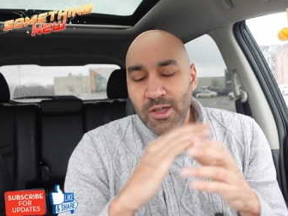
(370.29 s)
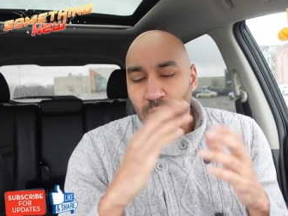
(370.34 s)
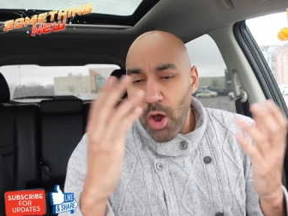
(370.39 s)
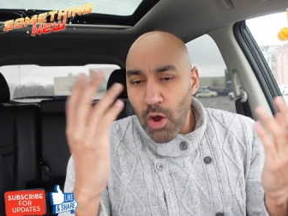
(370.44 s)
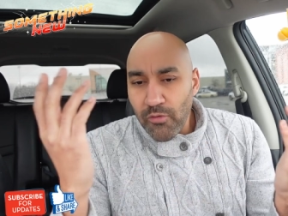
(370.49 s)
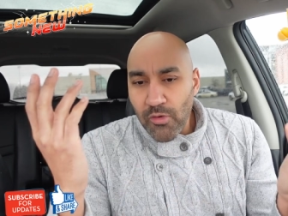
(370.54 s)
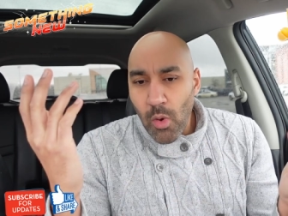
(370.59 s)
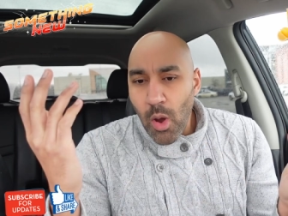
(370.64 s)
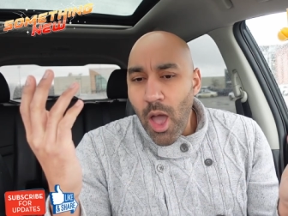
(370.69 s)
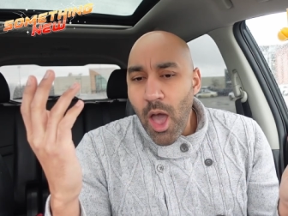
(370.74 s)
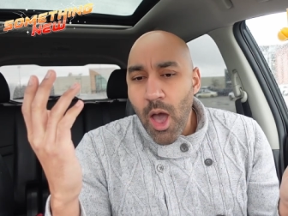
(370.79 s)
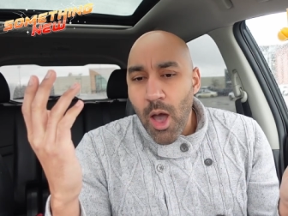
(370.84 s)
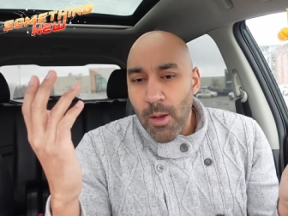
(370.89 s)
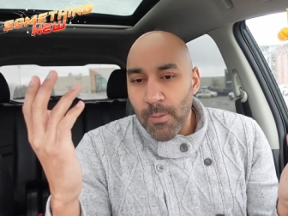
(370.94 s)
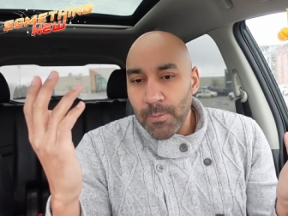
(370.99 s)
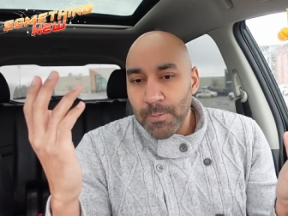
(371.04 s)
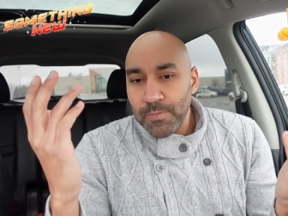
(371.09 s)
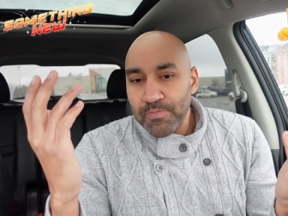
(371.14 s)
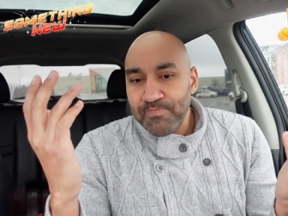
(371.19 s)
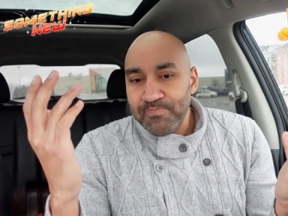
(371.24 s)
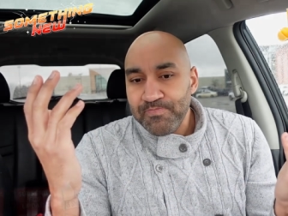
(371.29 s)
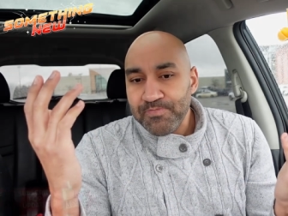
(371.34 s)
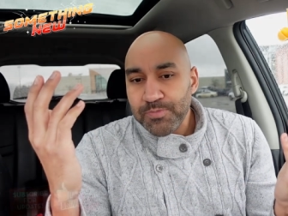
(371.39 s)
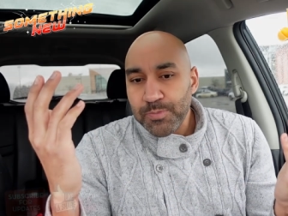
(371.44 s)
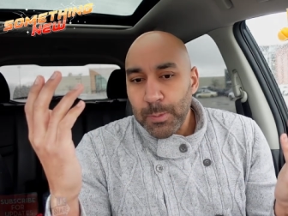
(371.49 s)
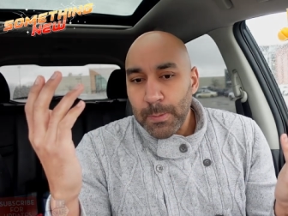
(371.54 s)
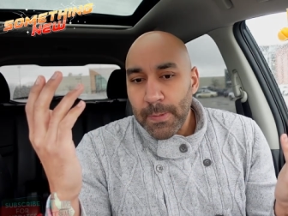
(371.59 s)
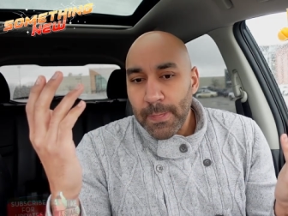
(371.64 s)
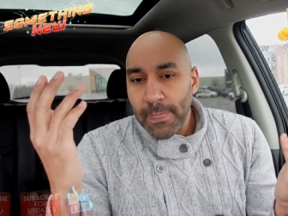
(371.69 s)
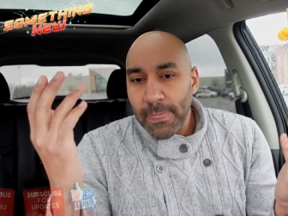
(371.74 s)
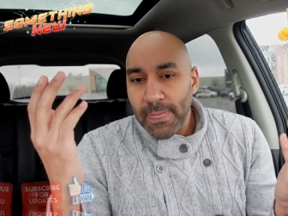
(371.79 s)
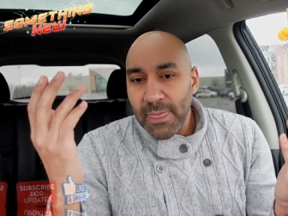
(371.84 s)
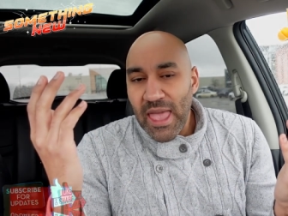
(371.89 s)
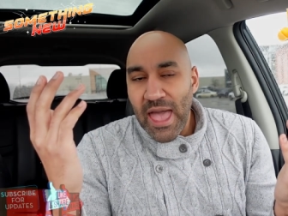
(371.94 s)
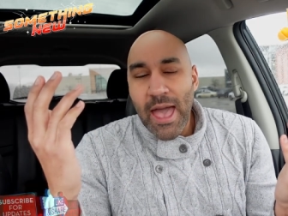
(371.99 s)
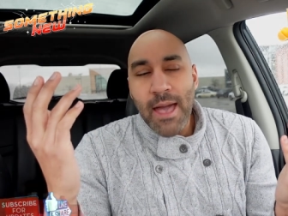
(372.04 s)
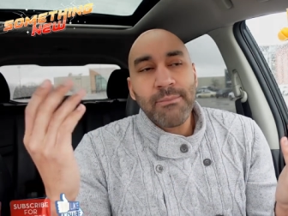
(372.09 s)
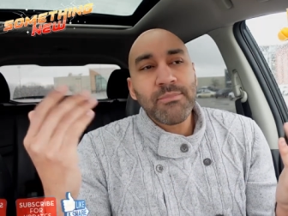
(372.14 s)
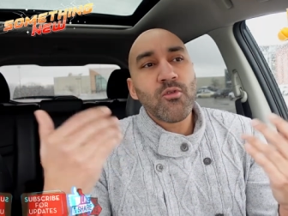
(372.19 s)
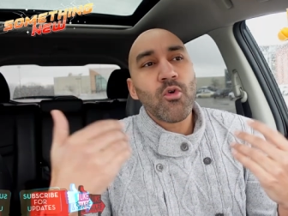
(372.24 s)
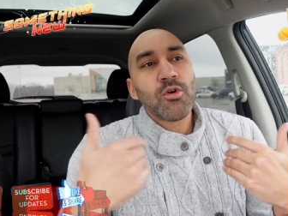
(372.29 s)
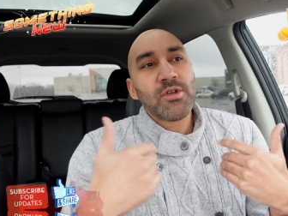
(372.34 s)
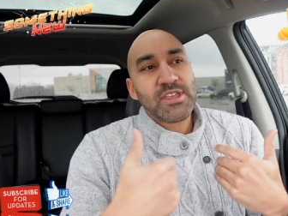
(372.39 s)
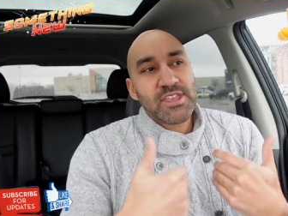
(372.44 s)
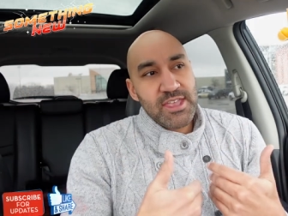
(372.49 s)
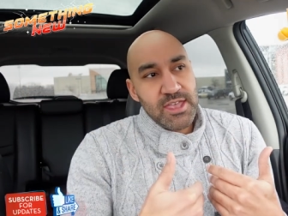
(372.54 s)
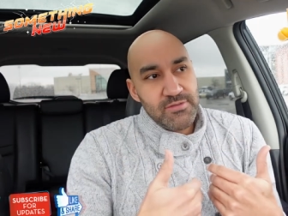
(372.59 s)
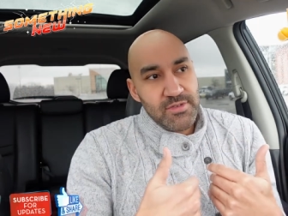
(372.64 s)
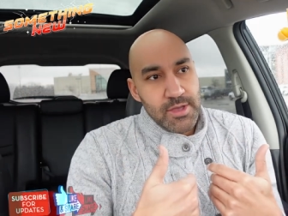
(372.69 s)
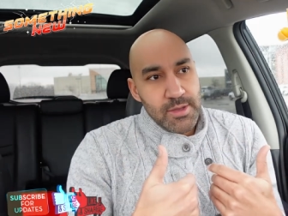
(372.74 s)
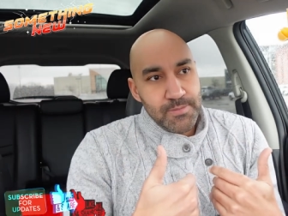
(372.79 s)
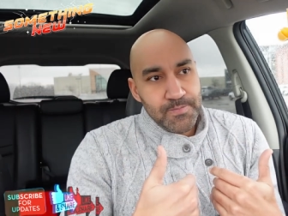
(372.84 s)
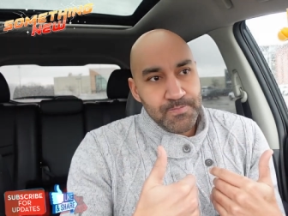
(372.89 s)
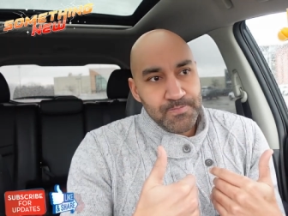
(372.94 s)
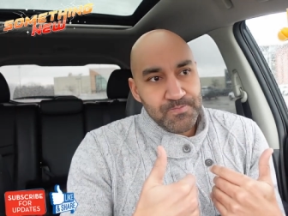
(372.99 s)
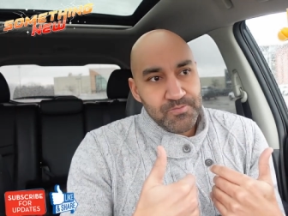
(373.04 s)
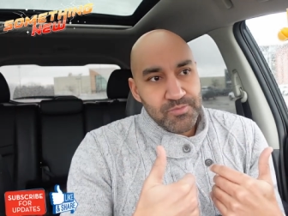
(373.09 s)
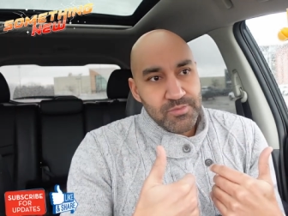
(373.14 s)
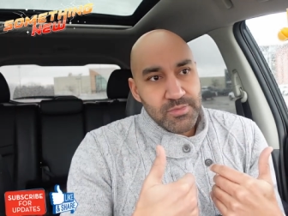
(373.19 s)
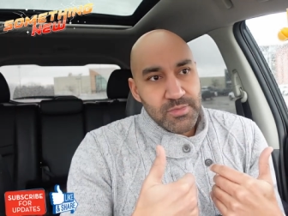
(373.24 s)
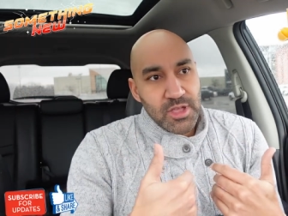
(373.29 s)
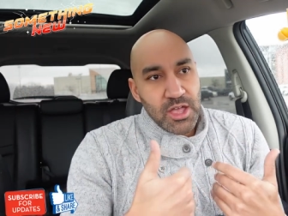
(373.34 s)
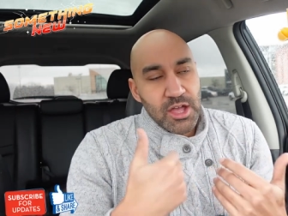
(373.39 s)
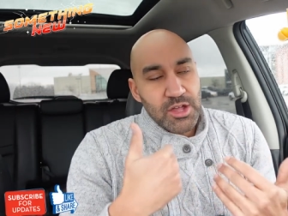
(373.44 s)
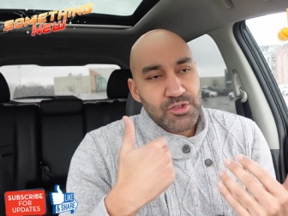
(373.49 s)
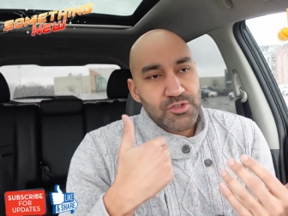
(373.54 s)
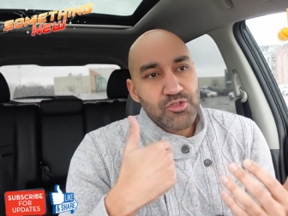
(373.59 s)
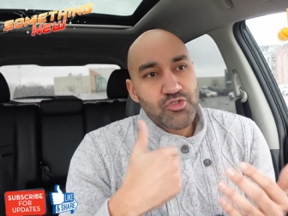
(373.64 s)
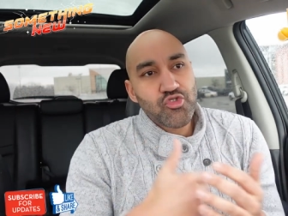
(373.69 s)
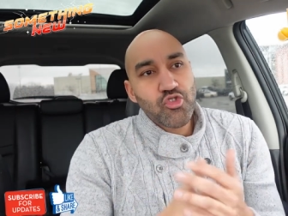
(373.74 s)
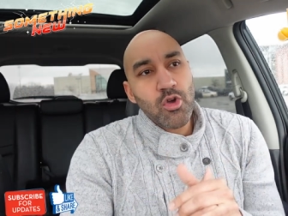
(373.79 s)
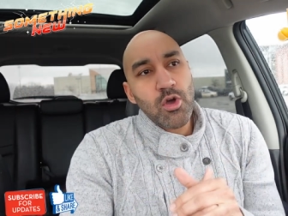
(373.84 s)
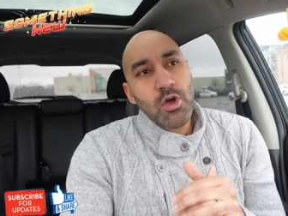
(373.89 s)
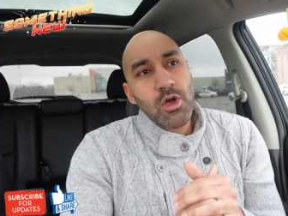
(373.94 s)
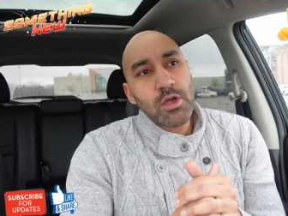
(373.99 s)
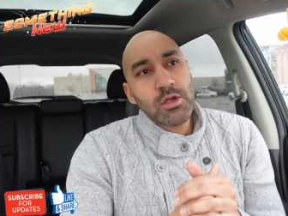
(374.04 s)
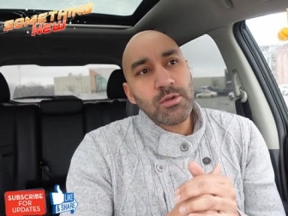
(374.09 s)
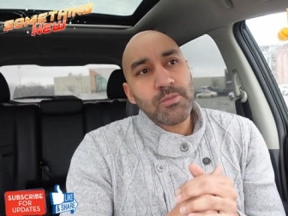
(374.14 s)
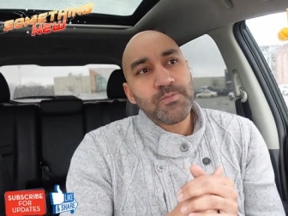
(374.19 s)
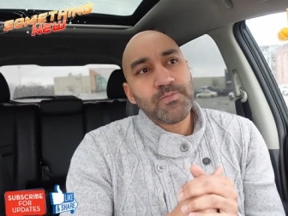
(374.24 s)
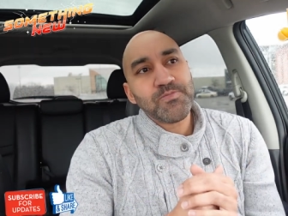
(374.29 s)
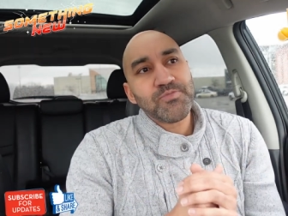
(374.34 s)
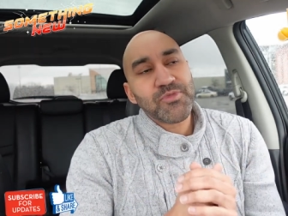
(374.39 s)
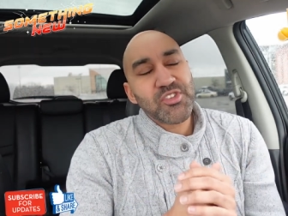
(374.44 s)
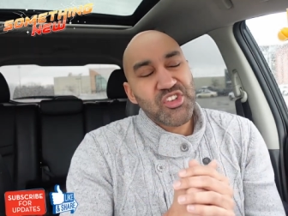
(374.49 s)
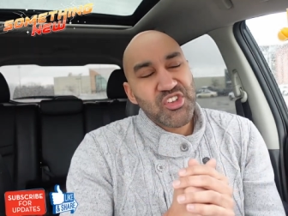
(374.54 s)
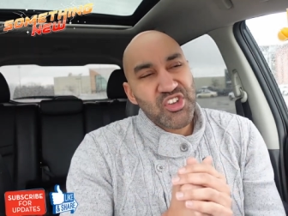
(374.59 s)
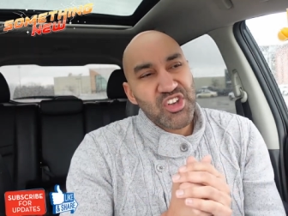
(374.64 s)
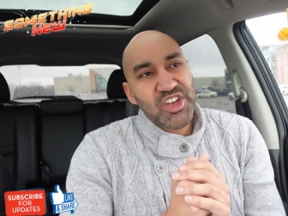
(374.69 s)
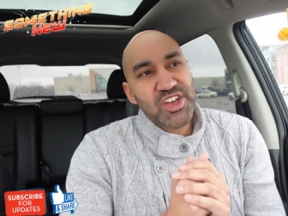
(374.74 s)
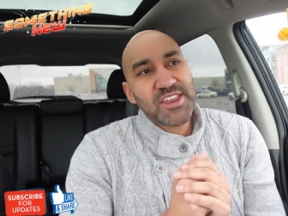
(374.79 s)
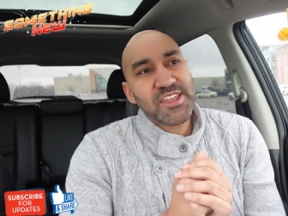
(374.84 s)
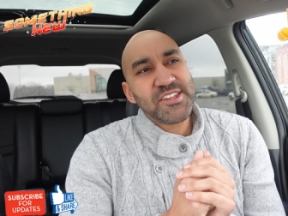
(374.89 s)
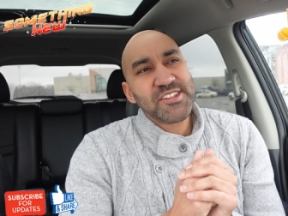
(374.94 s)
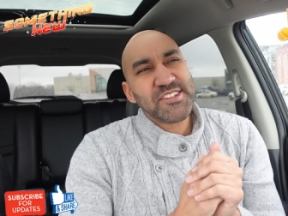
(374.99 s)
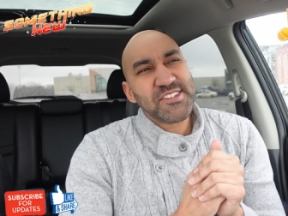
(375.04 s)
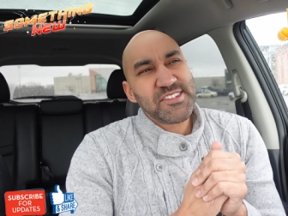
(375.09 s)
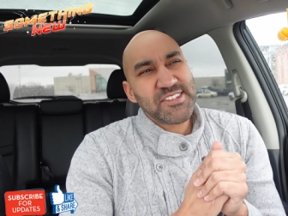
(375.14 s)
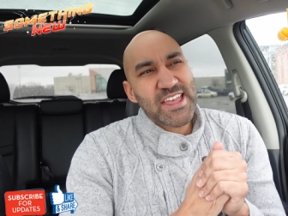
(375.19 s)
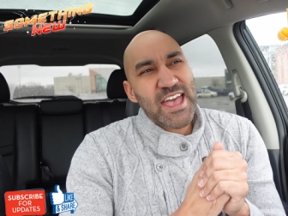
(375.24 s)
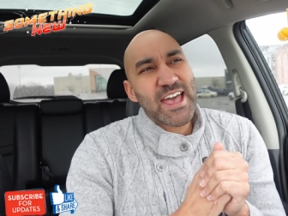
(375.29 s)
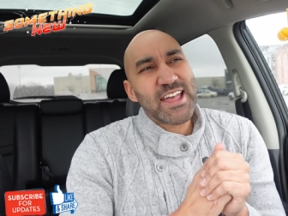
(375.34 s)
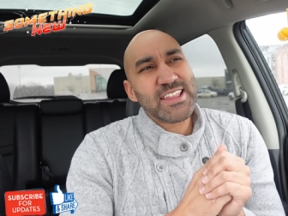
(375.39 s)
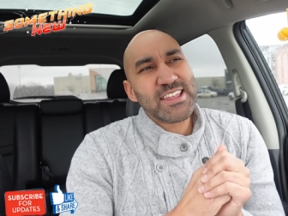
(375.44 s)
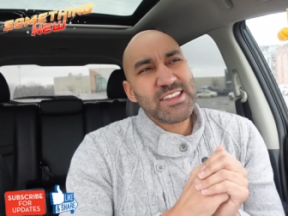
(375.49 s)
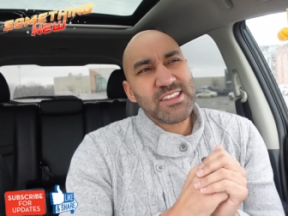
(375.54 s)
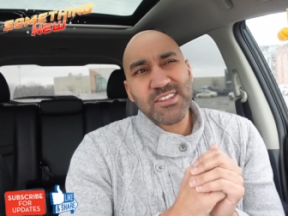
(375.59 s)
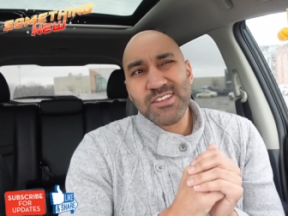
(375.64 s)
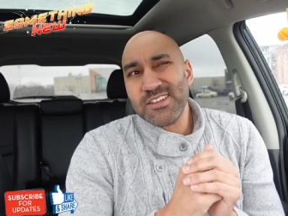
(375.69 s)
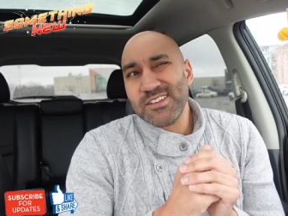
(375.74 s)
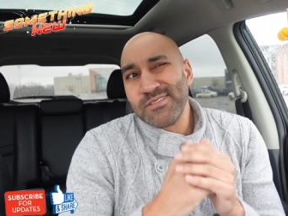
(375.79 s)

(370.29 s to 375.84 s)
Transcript: Overall, I'm going to give it a strong, good, solid,